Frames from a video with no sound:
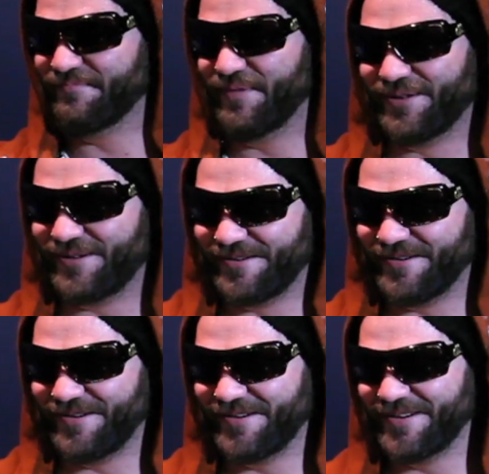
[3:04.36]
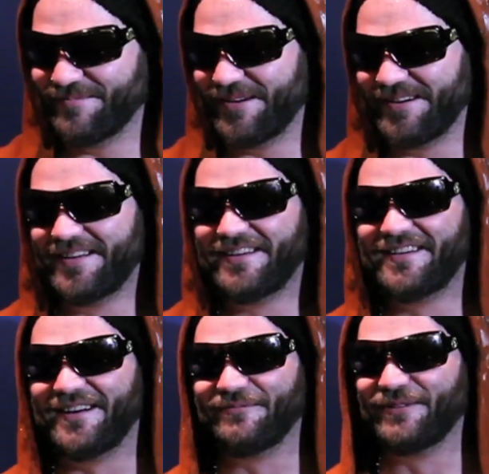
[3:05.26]
umbilical hernia, but
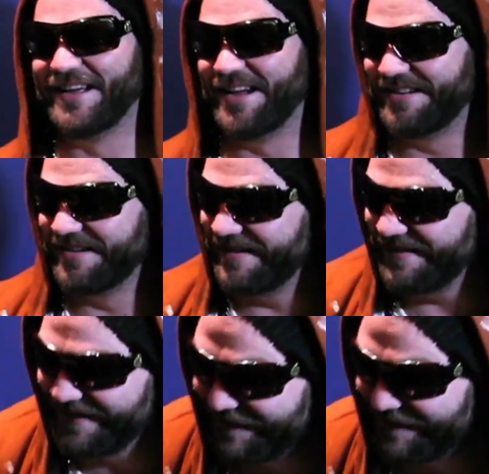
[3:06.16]
I'm glad I did it.